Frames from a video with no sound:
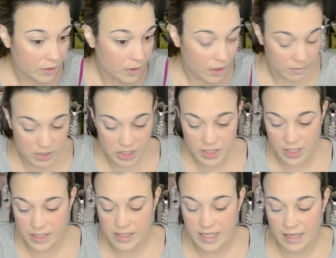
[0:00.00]
And I'm just gonna
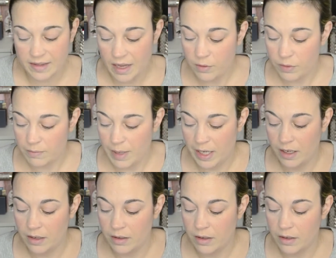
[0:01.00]
set that with my
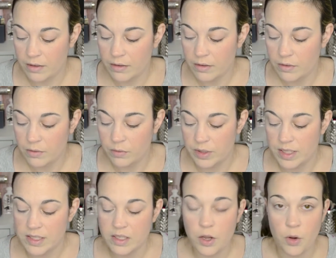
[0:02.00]
with
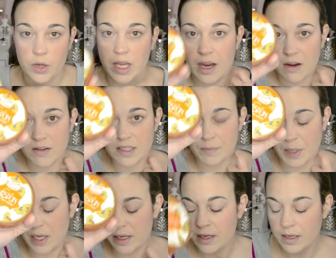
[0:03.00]
this Coty
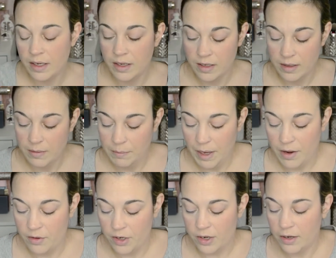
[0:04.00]
Airspun
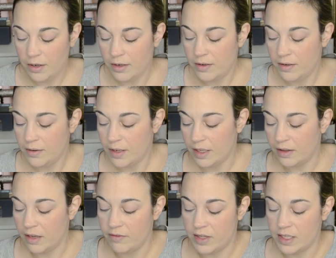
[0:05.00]
powder. I
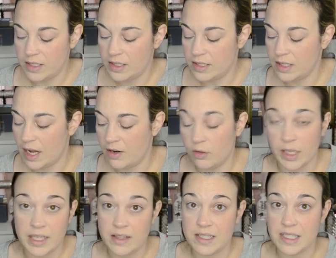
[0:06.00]
love this. I don't
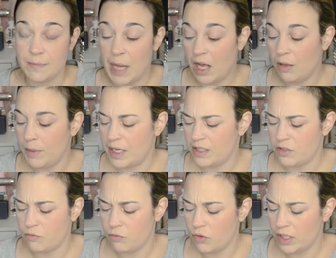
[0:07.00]
like the smell, but it's
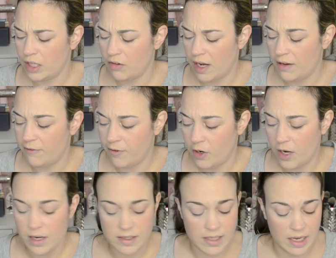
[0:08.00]
really great for
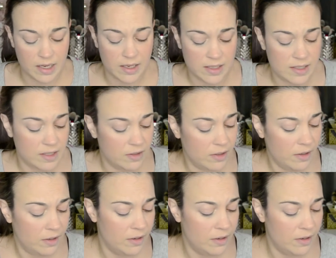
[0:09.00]
setting concealer.